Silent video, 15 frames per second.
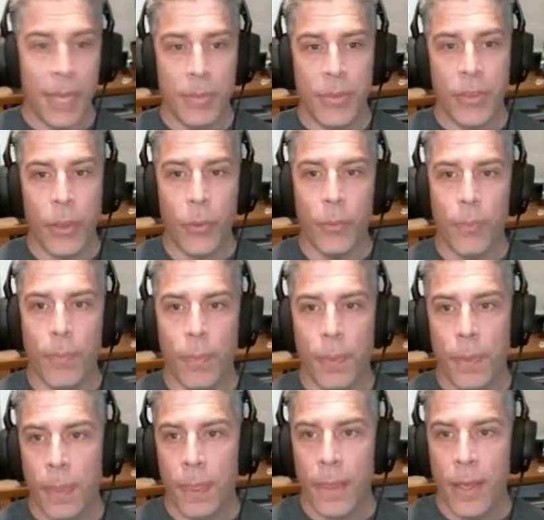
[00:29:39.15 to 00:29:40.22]
So
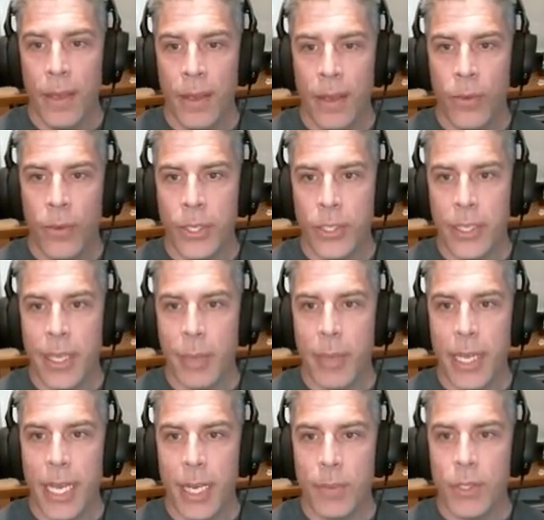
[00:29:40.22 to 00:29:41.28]
question then
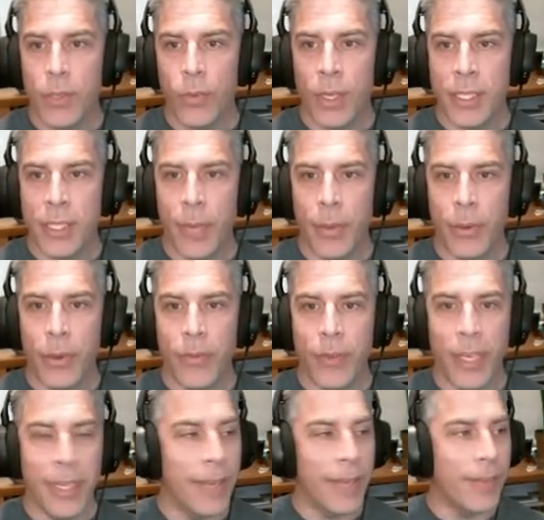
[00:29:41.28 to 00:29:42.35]
becomes, what's coming with
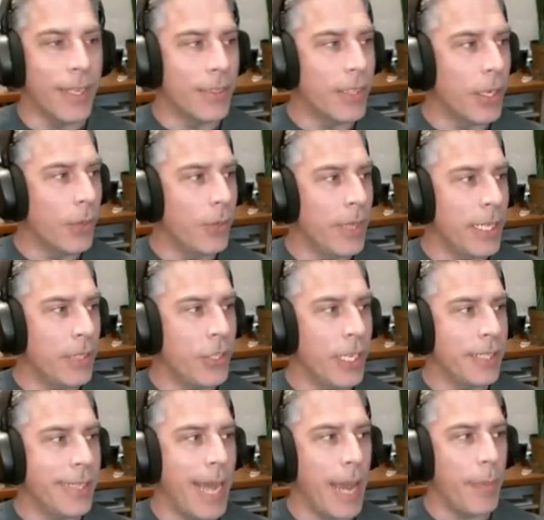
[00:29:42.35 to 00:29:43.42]
V11? So this
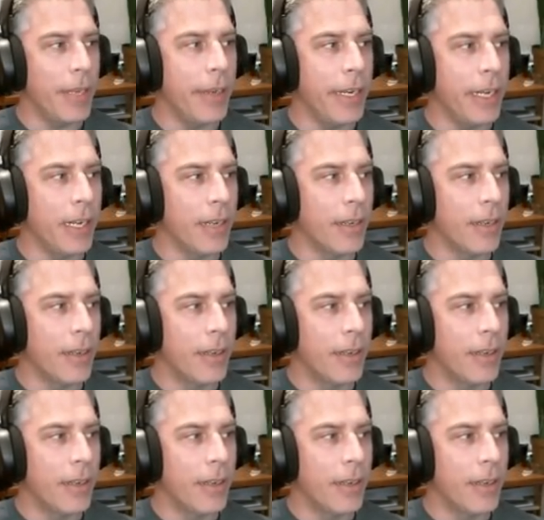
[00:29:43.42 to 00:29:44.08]
just happened here.